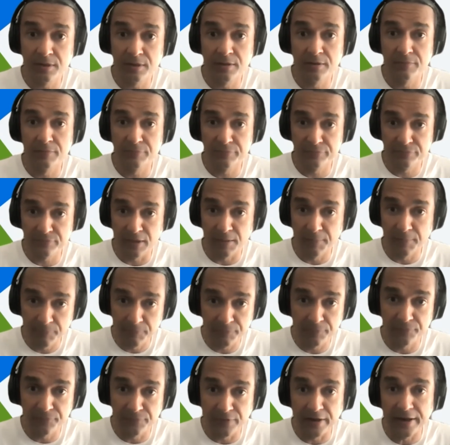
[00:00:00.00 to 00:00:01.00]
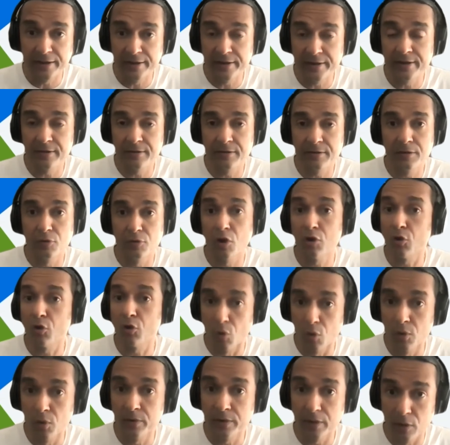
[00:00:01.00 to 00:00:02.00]
Uh, some mm-hmm. find it, not
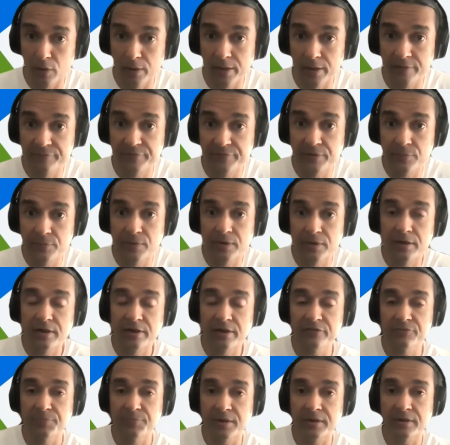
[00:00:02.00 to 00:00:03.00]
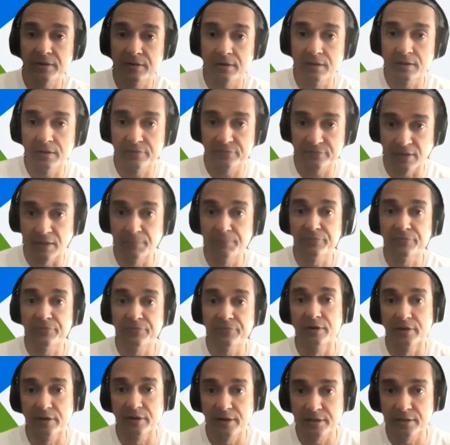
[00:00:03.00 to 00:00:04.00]
all, everyone does, but uh, some
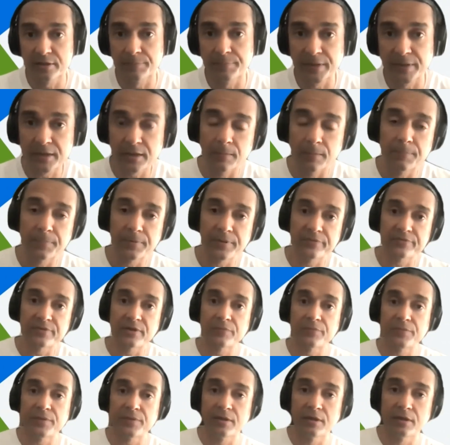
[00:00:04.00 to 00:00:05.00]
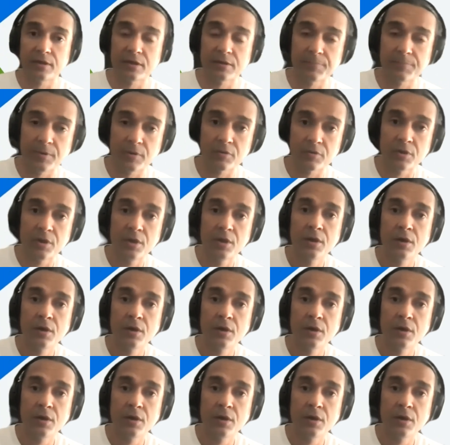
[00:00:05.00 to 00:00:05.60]
certainly, the big companies that we hear about